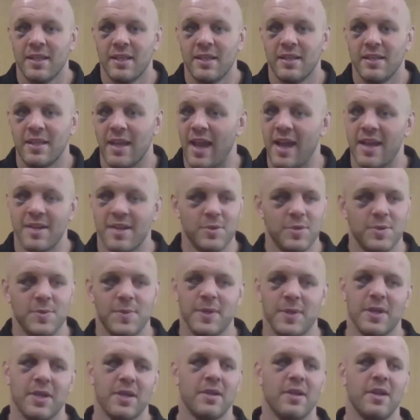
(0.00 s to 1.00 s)
Yeah, it's always
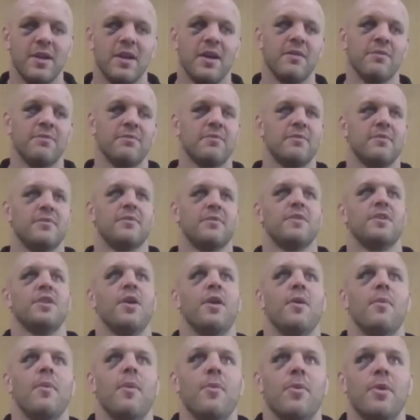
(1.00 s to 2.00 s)
been good. Like, I
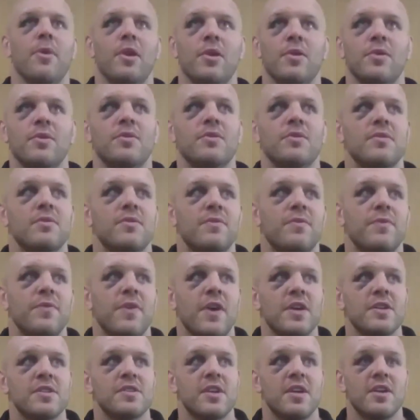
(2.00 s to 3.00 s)
remember when Luke
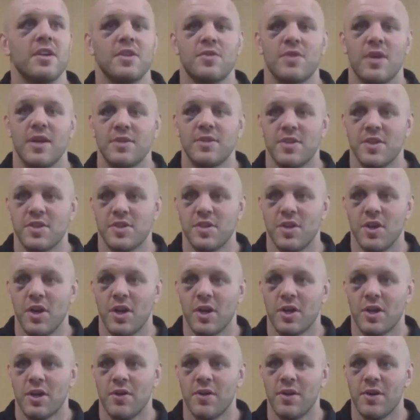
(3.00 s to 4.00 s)
first started to transition to
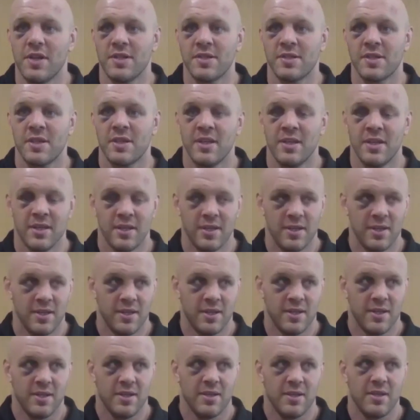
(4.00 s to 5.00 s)
hooker, and
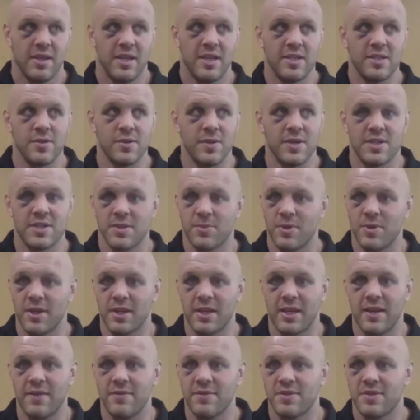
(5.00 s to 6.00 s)
he's always someone that
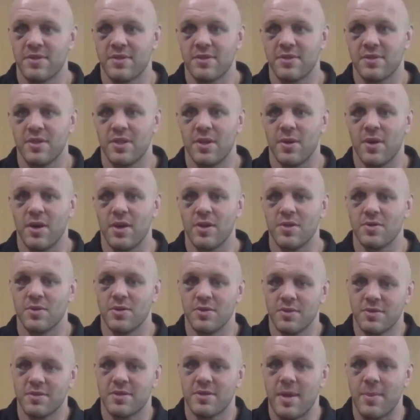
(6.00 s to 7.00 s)
gives,
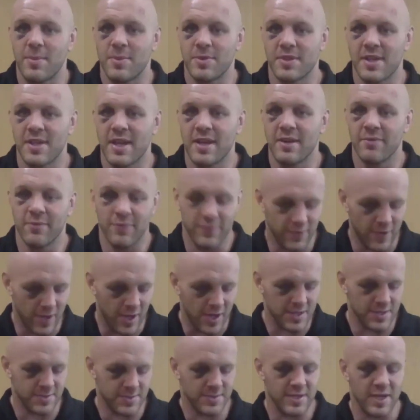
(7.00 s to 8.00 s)
110% and
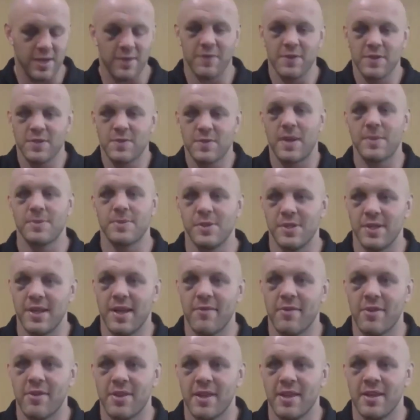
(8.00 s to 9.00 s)
flies himself into absolutely
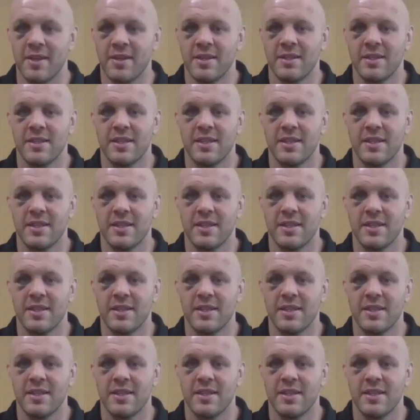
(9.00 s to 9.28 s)
everything.